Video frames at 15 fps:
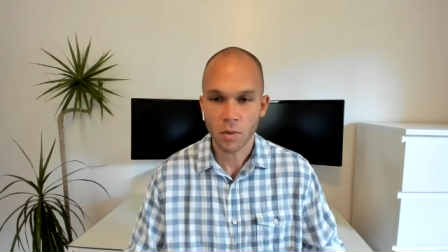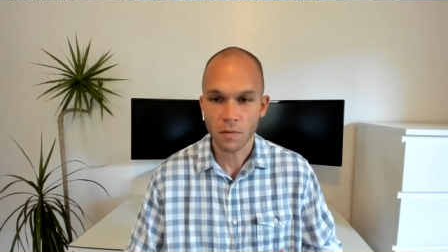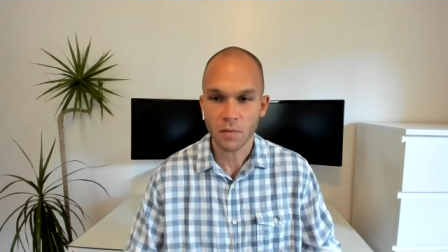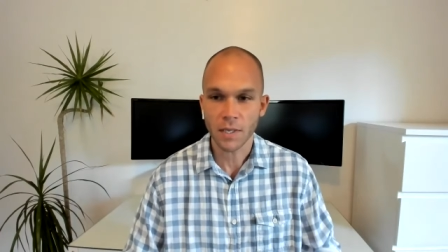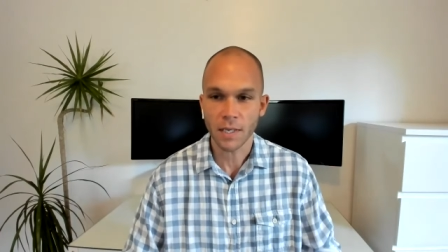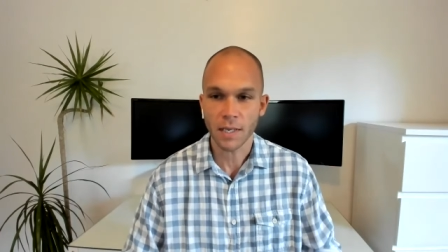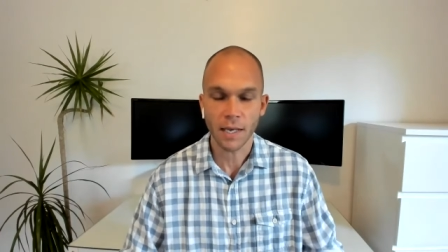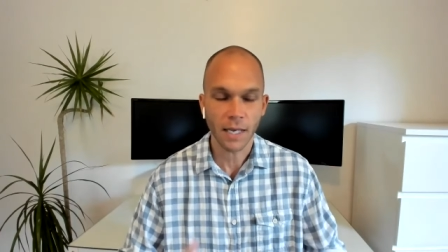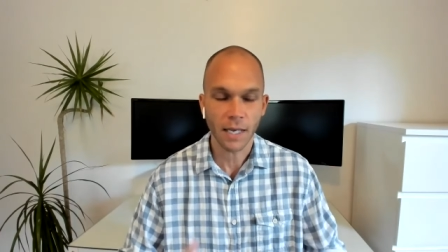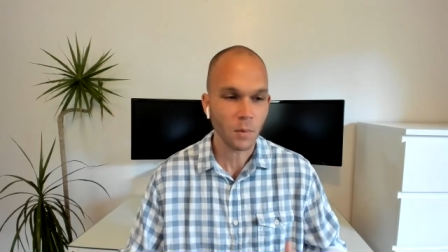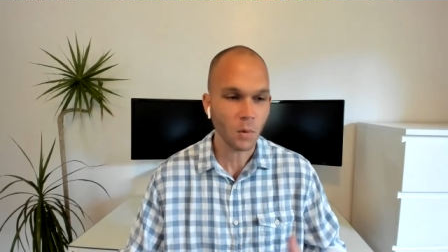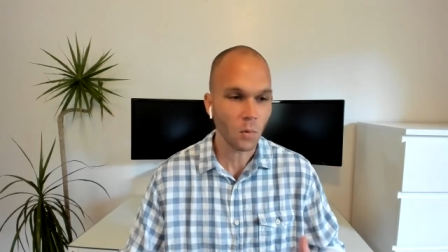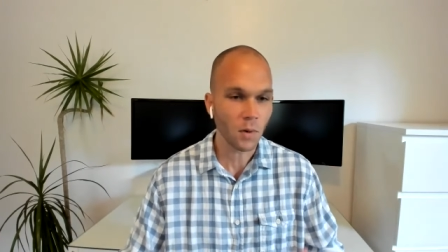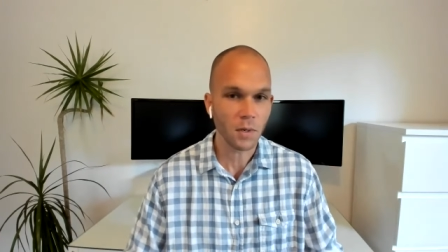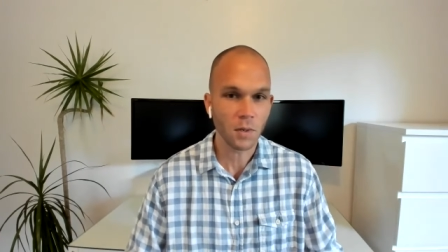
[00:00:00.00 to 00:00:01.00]
of the game and
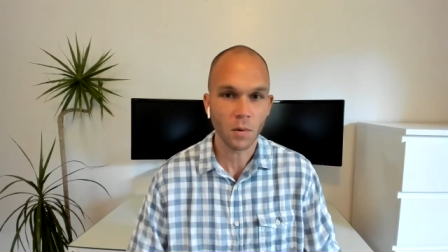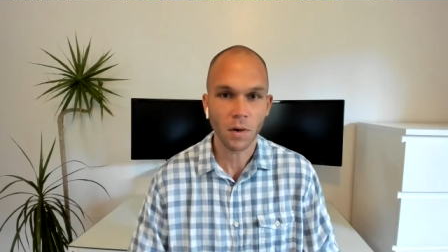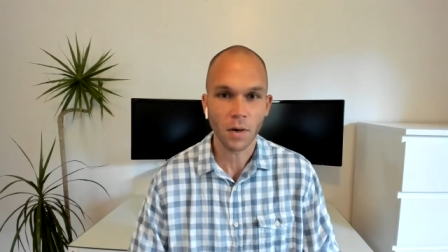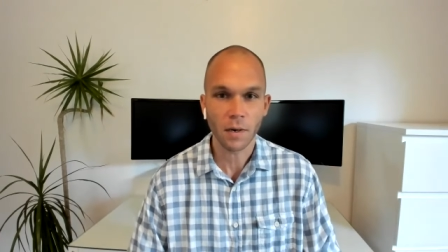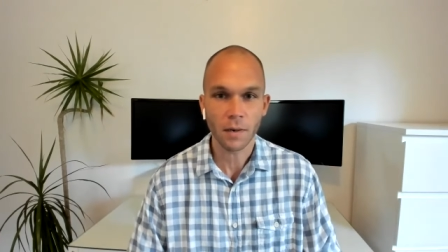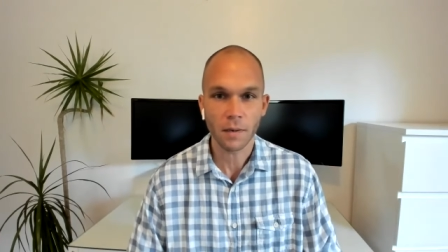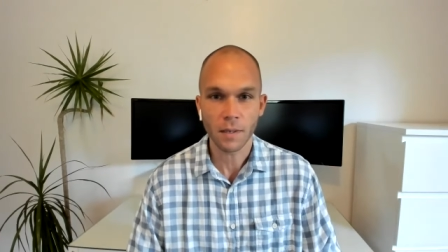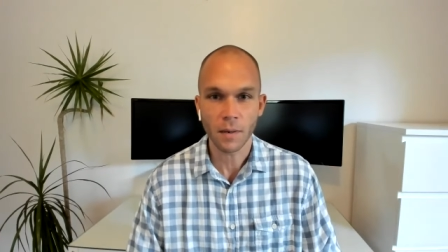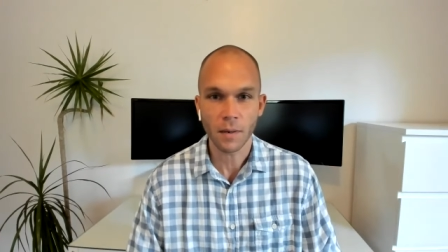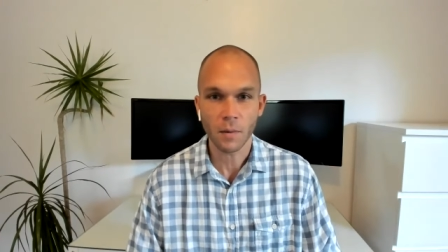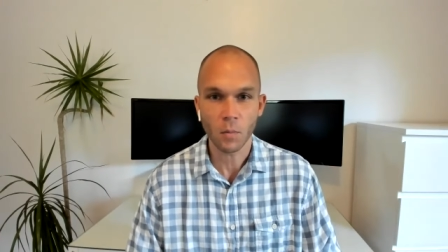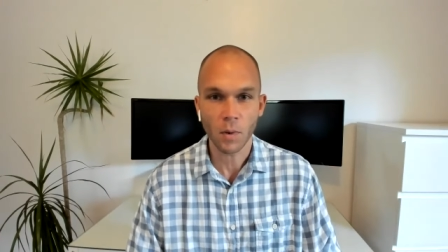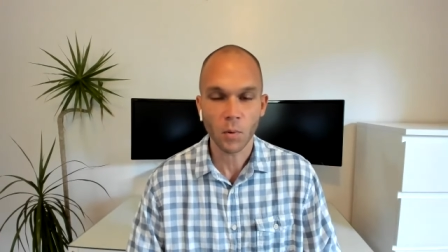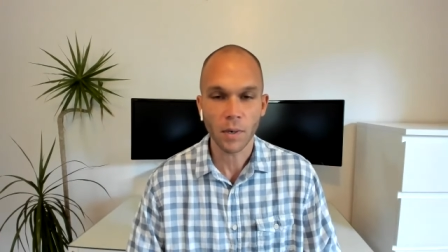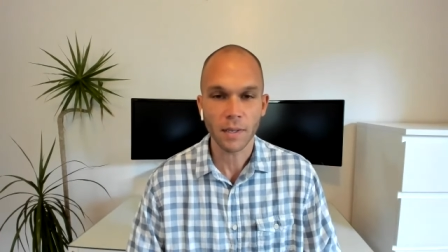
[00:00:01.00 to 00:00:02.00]
where you are at
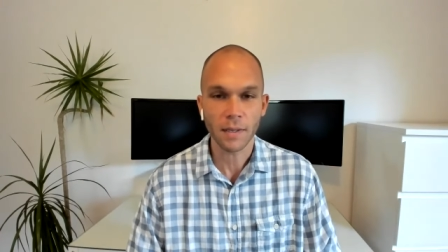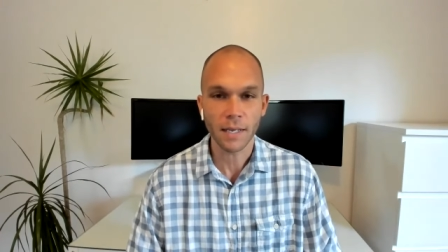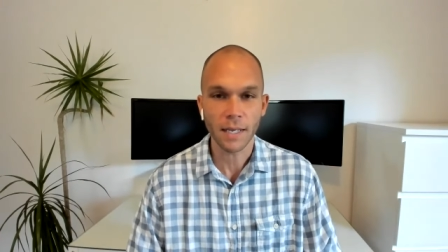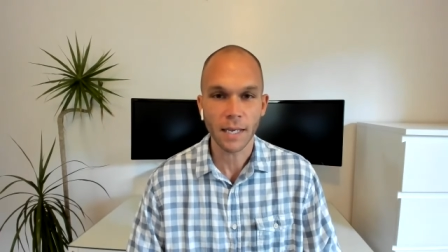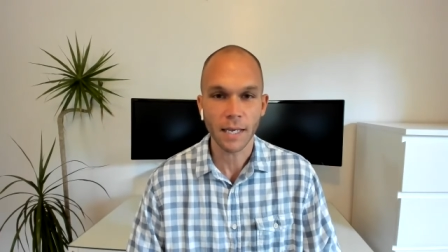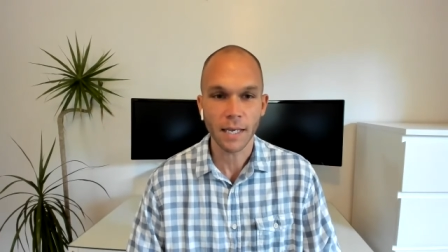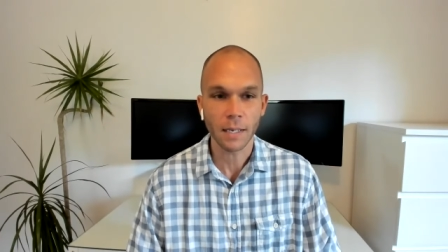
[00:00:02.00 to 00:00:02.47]
what point in the game,